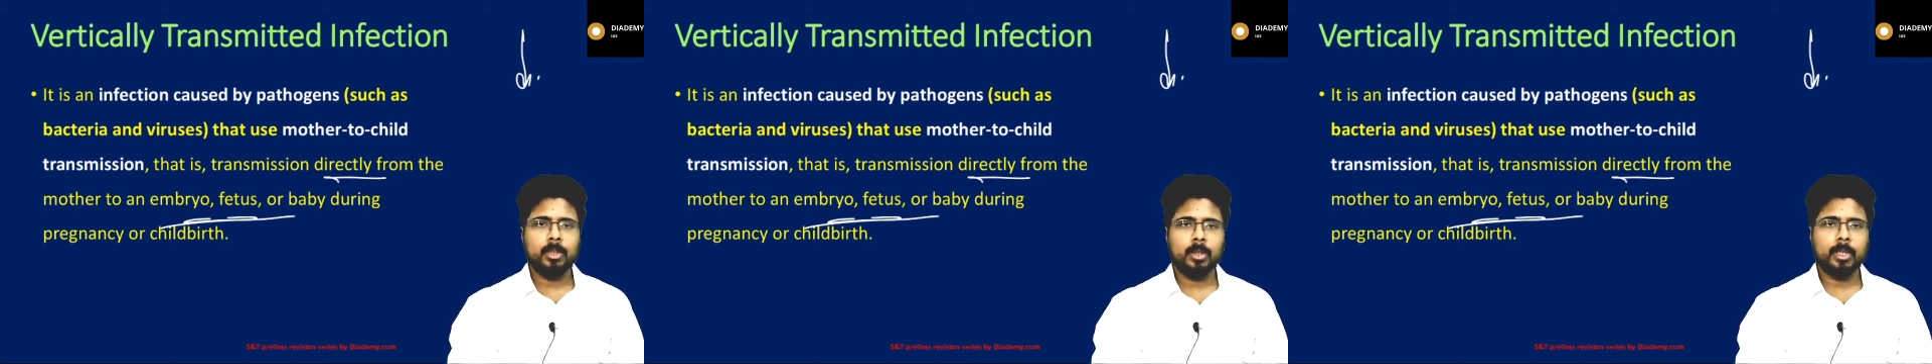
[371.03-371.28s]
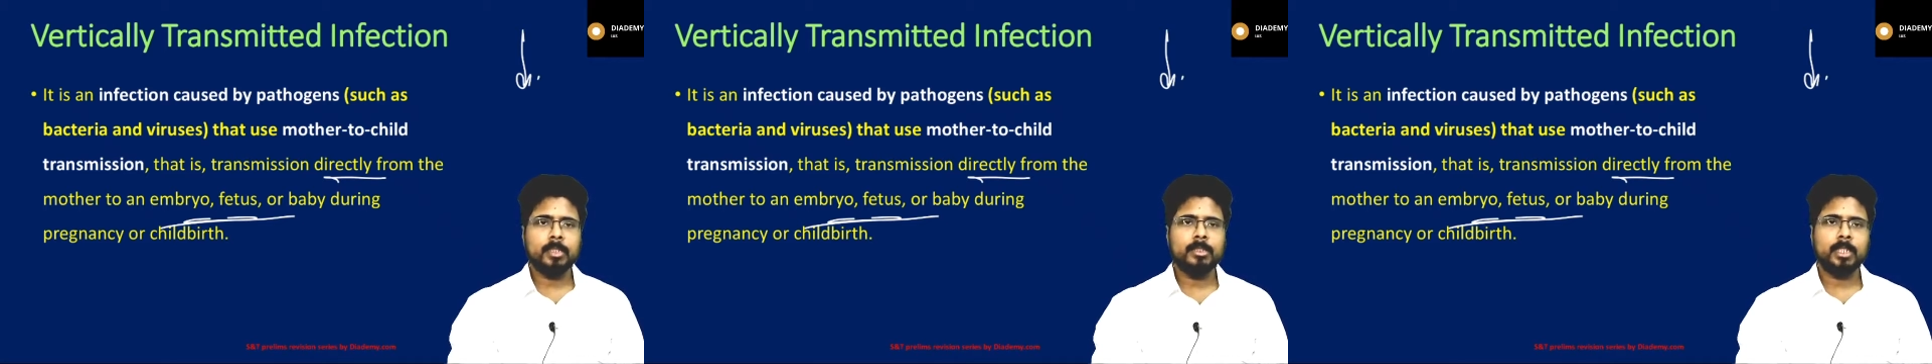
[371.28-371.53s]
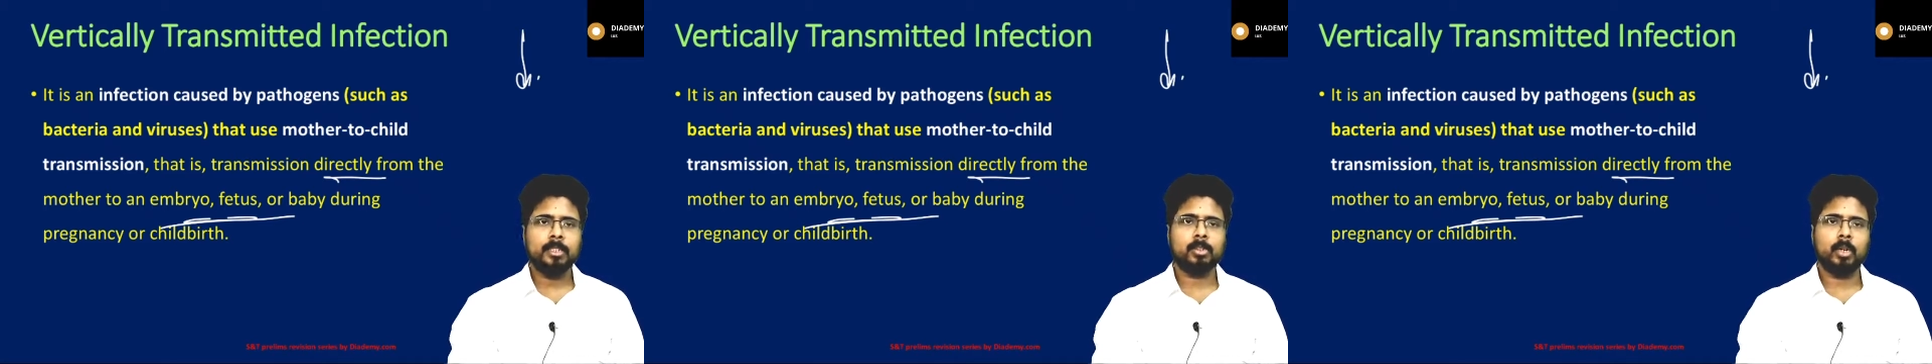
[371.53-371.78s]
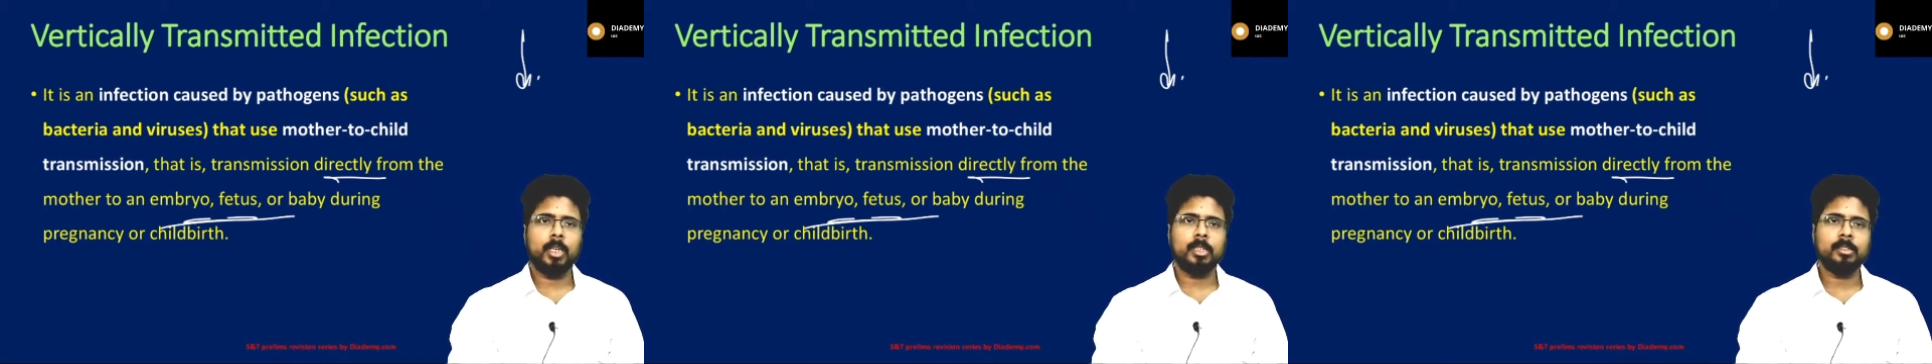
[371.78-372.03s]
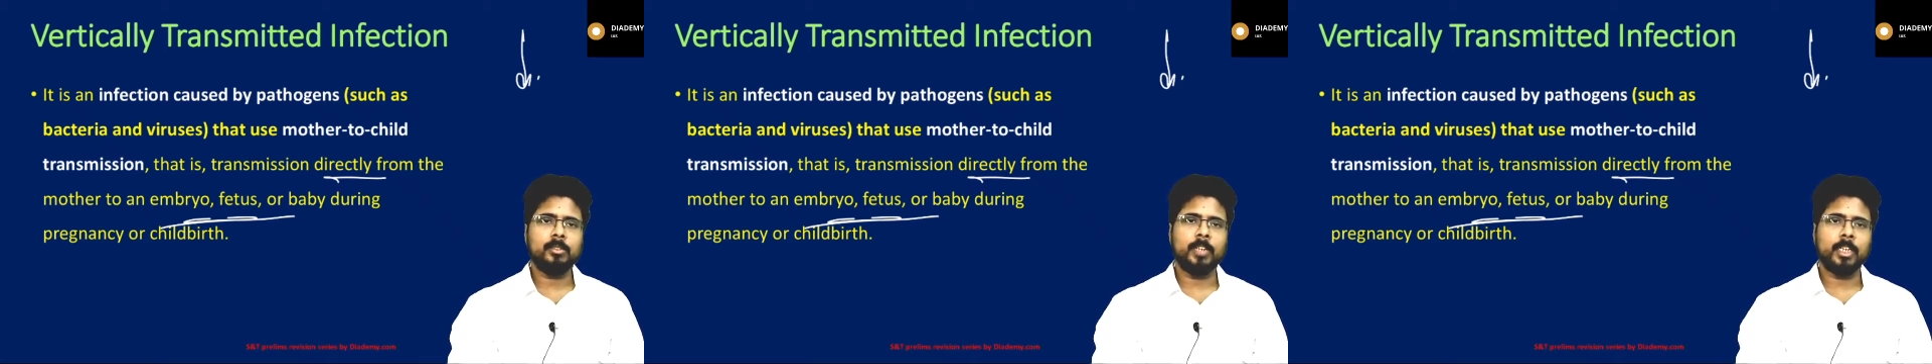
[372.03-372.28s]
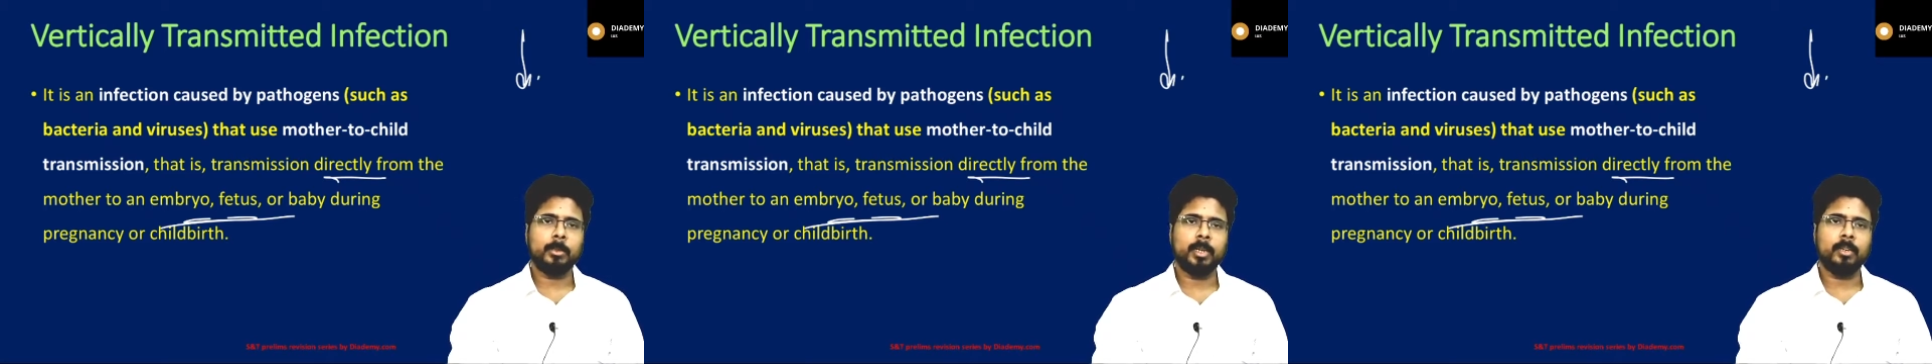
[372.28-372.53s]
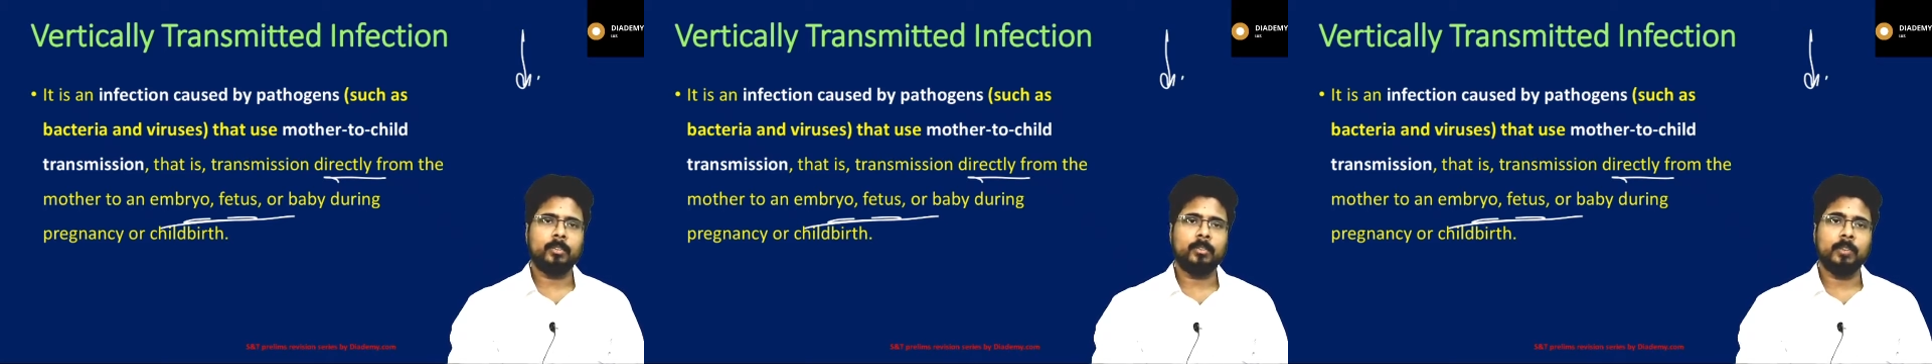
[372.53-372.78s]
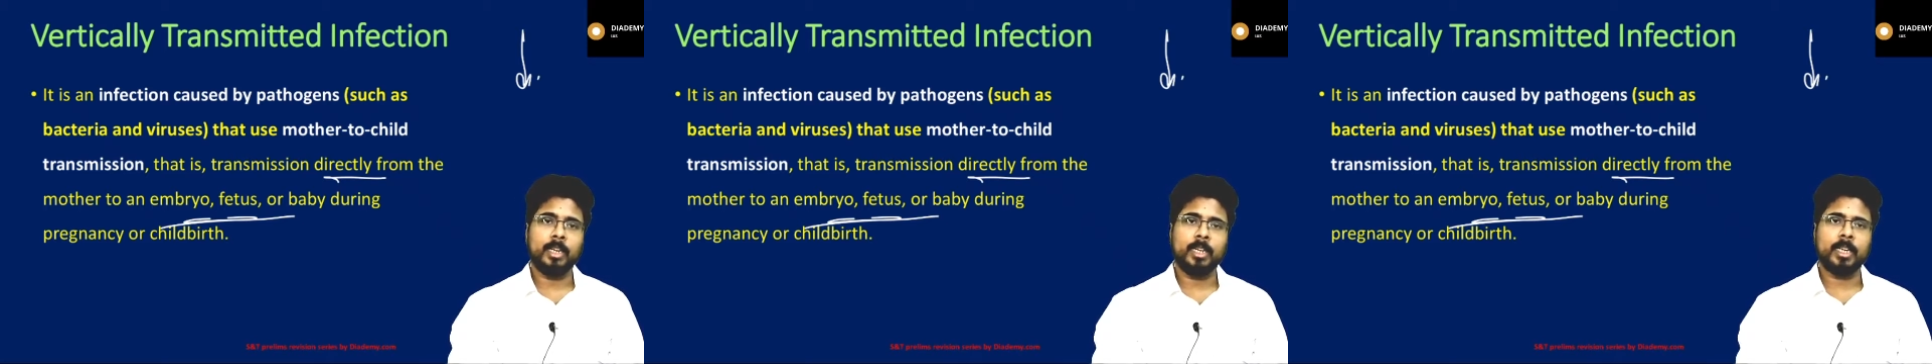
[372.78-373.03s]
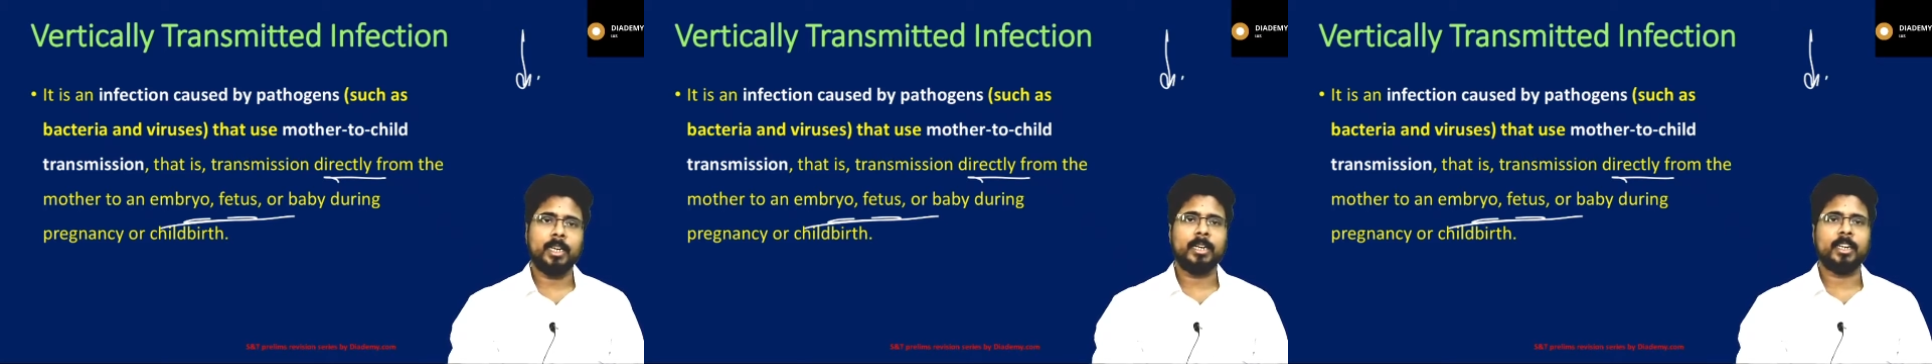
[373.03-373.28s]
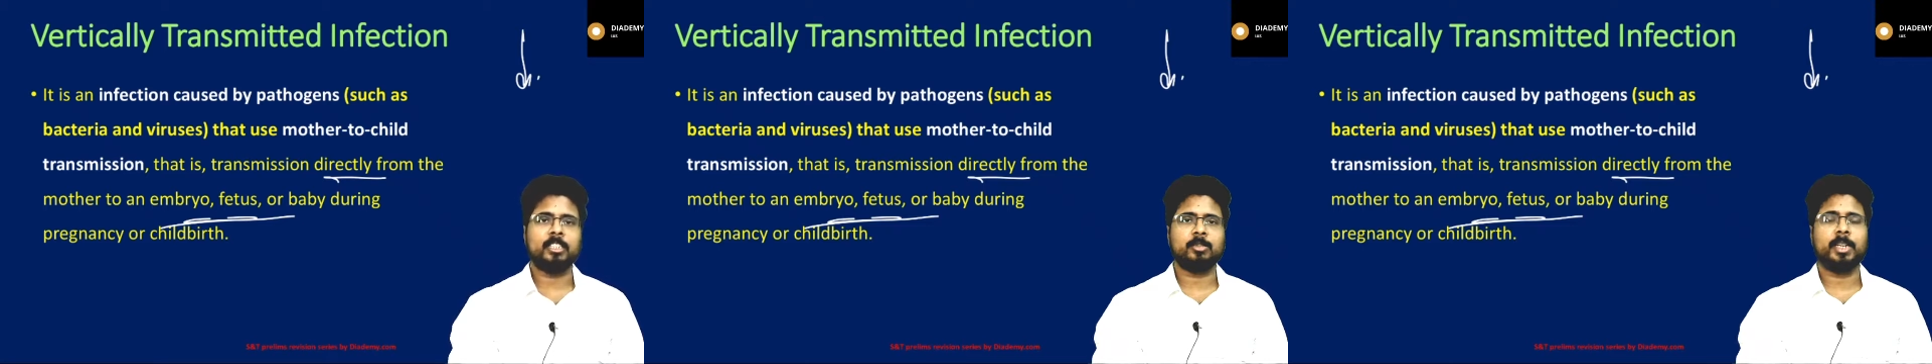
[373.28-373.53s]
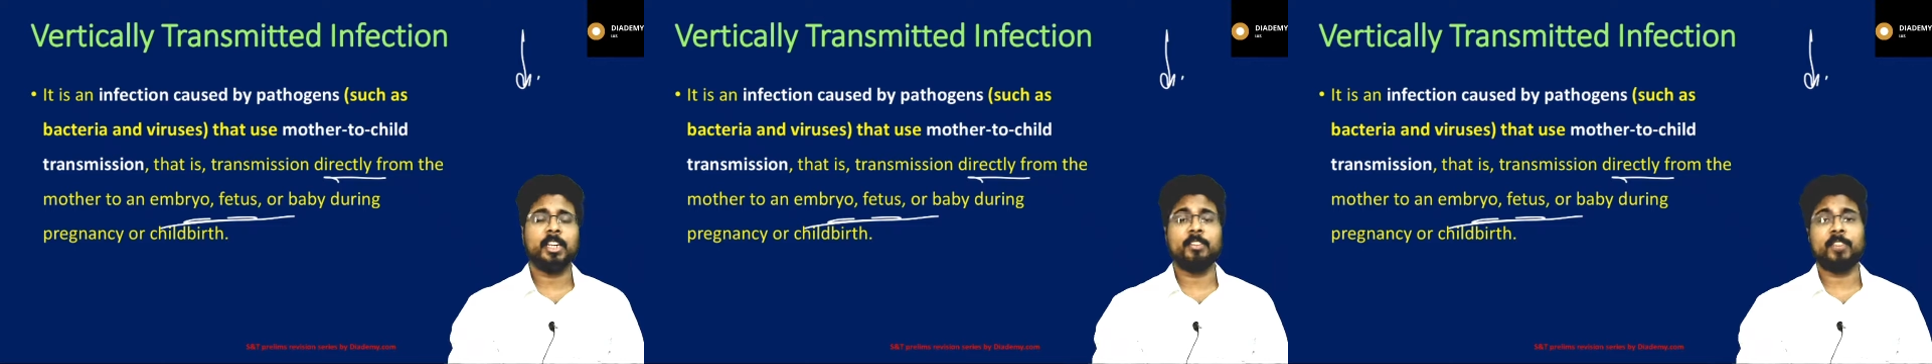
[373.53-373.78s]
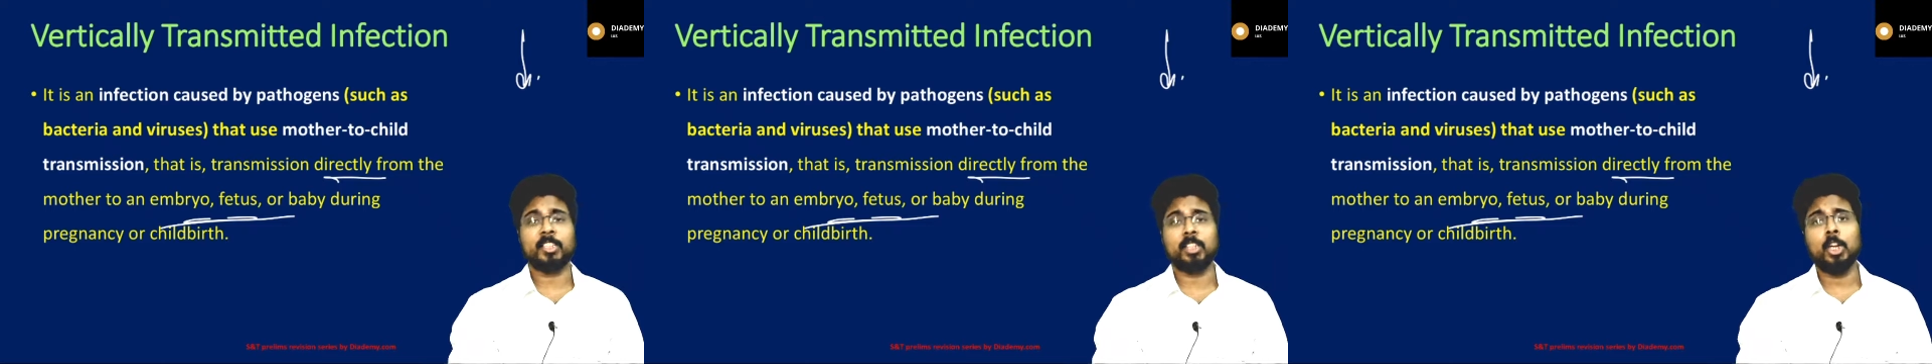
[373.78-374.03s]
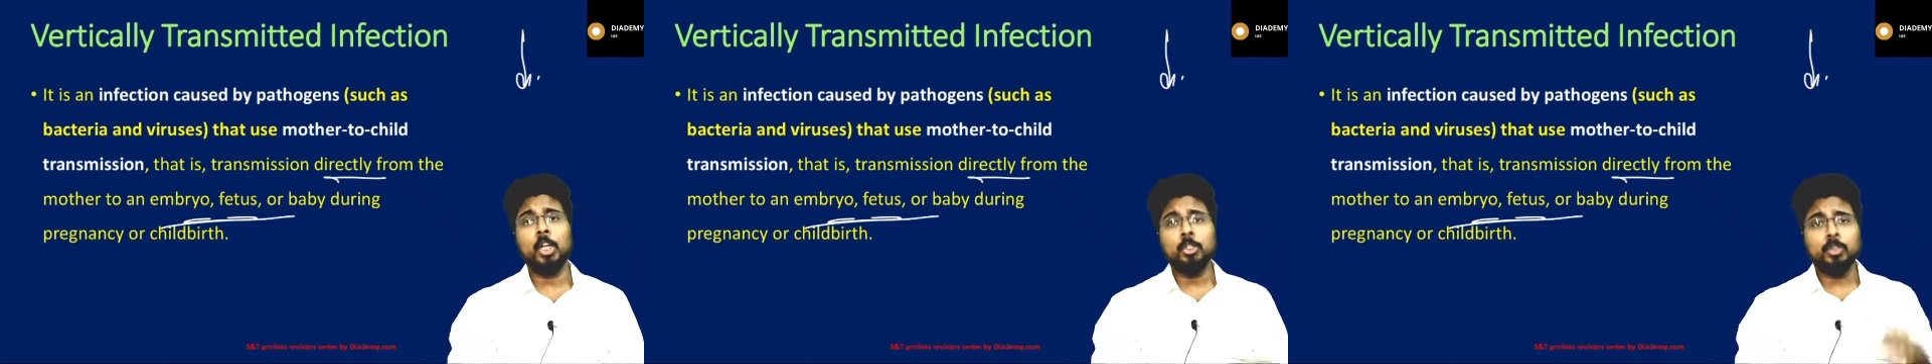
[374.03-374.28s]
okay that is called it is a vertically transmitted infection